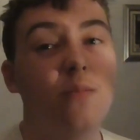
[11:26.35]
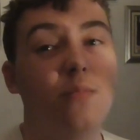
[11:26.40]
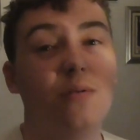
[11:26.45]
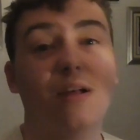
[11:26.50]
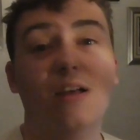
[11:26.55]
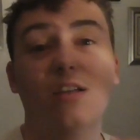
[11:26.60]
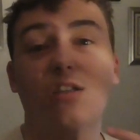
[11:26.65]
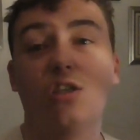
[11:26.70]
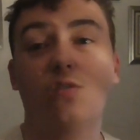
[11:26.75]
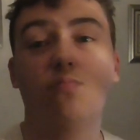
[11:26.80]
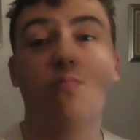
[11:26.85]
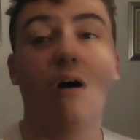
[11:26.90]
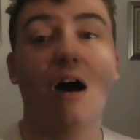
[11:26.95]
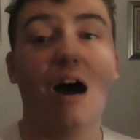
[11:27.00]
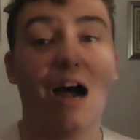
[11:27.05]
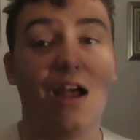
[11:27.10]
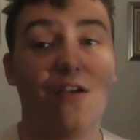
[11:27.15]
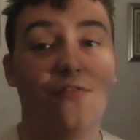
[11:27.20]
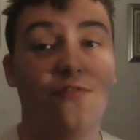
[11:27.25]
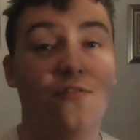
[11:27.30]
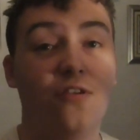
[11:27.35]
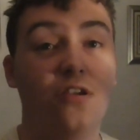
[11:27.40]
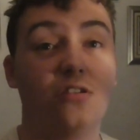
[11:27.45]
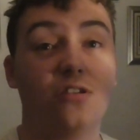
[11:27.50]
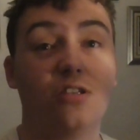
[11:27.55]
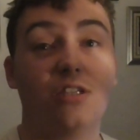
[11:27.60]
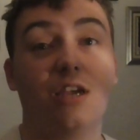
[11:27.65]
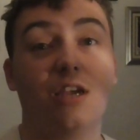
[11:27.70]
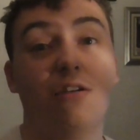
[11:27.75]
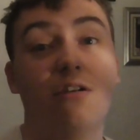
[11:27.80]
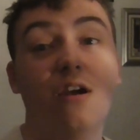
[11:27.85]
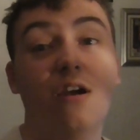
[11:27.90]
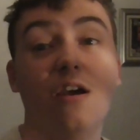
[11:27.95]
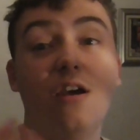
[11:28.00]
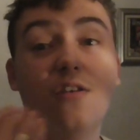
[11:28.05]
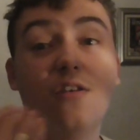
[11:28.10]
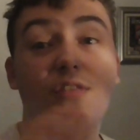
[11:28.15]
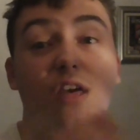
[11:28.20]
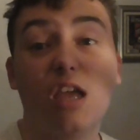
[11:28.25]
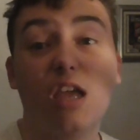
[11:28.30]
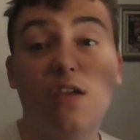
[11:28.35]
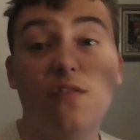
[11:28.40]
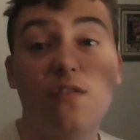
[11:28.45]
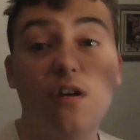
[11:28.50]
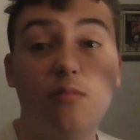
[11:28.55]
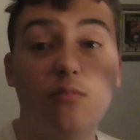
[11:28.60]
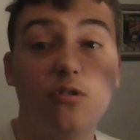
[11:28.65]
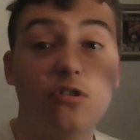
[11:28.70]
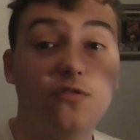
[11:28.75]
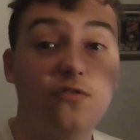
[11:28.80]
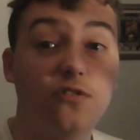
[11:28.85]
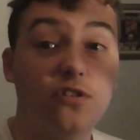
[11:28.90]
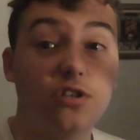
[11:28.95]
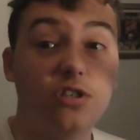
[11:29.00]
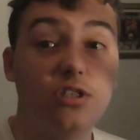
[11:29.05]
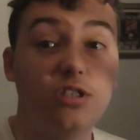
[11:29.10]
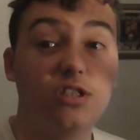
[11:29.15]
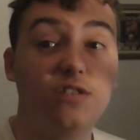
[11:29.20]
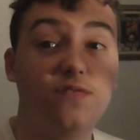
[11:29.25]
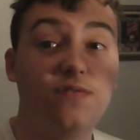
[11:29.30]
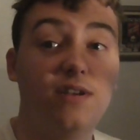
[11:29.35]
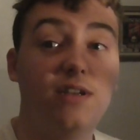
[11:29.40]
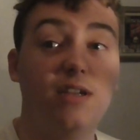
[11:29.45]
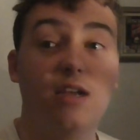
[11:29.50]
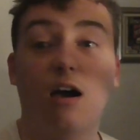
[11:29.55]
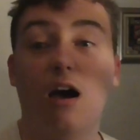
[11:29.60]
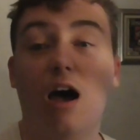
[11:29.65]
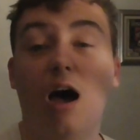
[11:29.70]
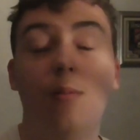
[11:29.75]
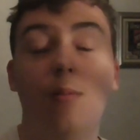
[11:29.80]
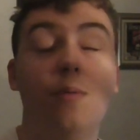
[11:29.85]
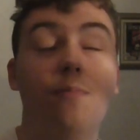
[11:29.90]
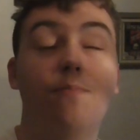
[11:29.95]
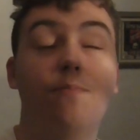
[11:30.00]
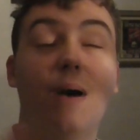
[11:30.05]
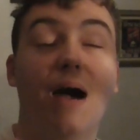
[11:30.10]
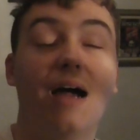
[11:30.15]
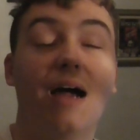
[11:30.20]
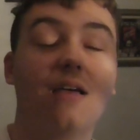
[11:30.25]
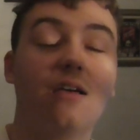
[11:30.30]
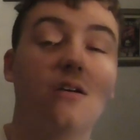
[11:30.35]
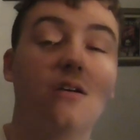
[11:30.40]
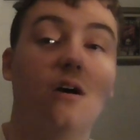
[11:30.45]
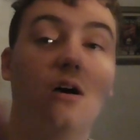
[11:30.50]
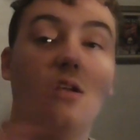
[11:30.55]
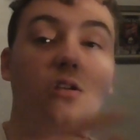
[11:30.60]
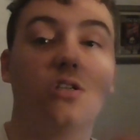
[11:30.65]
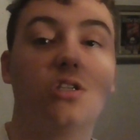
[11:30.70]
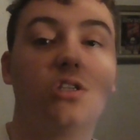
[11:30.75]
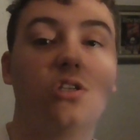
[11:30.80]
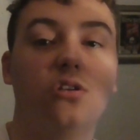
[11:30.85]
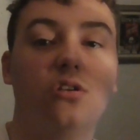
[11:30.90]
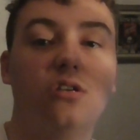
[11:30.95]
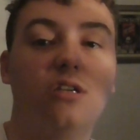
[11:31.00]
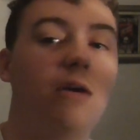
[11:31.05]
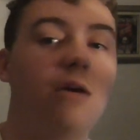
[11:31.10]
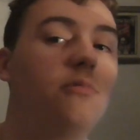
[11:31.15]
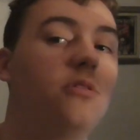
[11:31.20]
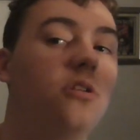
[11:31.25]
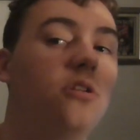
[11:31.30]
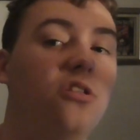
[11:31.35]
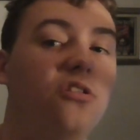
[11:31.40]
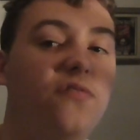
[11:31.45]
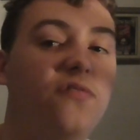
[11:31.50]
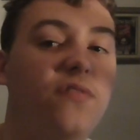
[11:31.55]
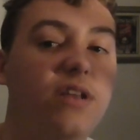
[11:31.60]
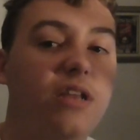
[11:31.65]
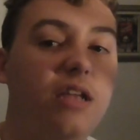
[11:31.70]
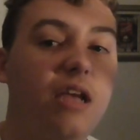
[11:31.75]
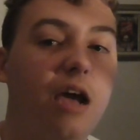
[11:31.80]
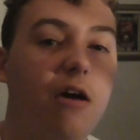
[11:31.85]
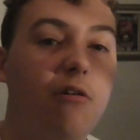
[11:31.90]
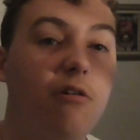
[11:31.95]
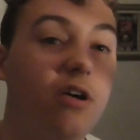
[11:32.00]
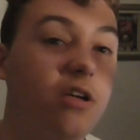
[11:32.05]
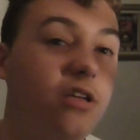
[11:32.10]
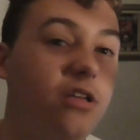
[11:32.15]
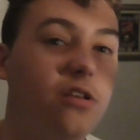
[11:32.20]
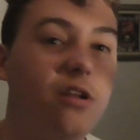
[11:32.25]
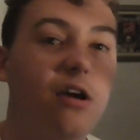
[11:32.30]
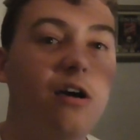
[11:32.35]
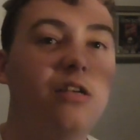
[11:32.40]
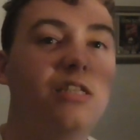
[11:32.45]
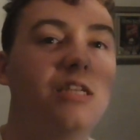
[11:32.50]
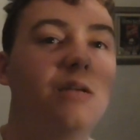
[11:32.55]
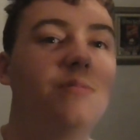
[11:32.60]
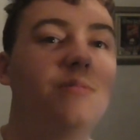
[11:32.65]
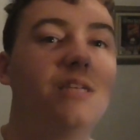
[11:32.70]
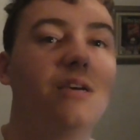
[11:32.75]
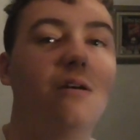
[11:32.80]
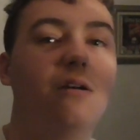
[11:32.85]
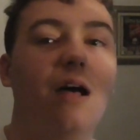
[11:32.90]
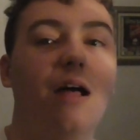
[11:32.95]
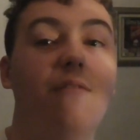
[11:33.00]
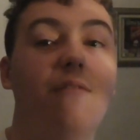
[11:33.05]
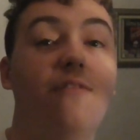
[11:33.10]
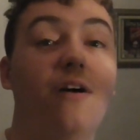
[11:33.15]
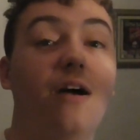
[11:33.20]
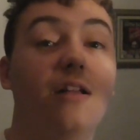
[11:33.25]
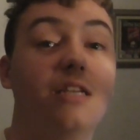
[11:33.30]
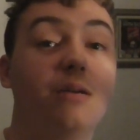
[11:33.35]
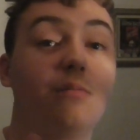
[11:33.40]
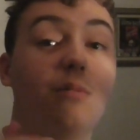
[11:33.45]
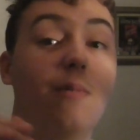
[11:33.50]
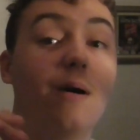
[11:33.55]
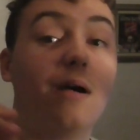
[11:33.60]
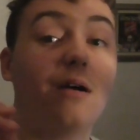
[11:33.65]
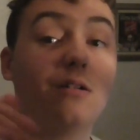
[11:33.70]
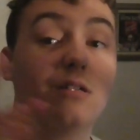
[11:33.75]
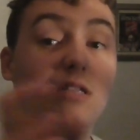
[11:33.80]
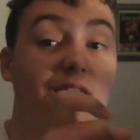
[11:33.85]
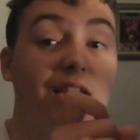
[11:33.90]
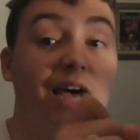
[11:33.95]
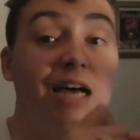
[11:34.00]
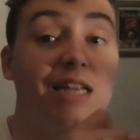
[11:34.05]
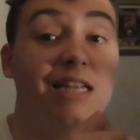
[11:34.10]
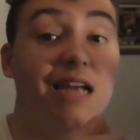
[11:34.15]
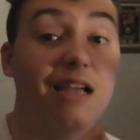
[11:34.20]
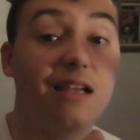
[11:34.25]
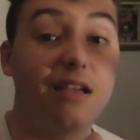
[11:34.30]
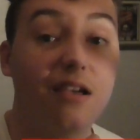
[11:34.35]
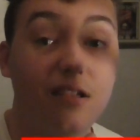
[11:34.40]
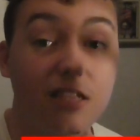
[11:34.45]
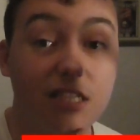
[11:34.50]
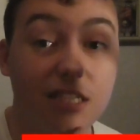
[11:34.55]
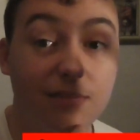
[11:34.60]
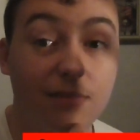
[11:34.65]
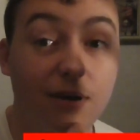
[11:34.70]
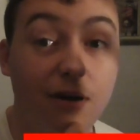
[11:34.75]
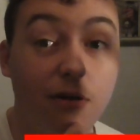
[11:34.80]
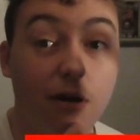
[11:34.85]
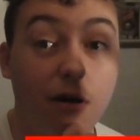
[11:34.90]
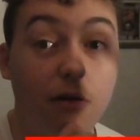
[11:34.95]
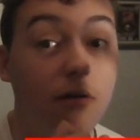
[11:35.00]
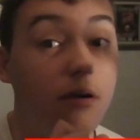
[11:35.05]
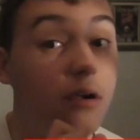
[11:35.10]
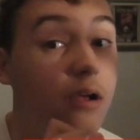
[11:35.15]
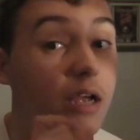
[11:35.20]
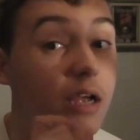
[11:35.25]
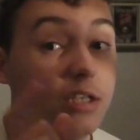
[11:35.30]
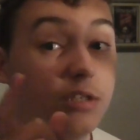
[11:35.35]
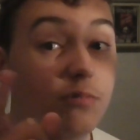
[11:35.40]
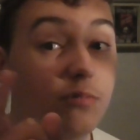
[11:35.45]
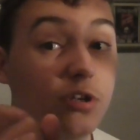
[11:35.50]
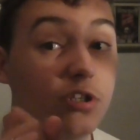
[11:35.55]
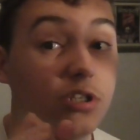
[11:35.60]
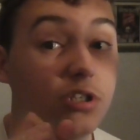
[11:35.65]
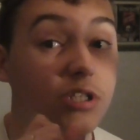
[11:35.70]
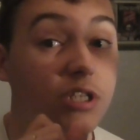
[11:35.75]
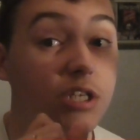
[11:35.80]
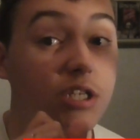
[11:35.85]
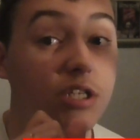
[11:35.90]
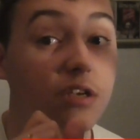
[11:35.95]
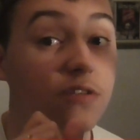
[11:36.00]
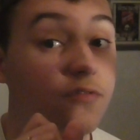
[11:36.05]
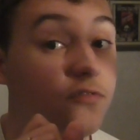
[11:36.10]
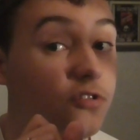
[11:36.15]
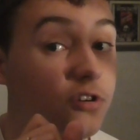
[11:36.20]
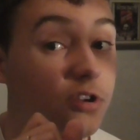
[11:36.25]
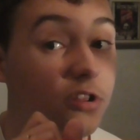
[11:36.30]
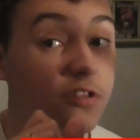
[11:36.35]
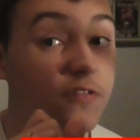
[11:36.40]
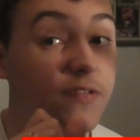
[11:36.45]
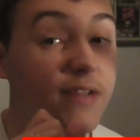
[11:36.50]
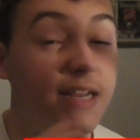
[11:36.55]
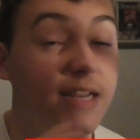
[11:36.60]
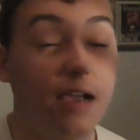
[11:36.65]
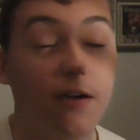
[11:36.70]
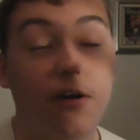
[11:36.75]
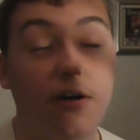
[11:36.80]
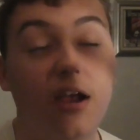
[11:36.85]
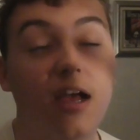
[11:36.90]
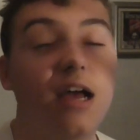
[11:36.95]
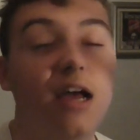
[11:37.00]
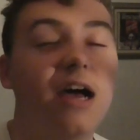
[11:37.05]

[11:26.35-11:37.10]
But that's just what I feel. So thank you very much for watching this video. I'll be back on Sunday with another video. You'll notice I'm in fact I'll be back on Saturday tomorrow as you're watching this for another video.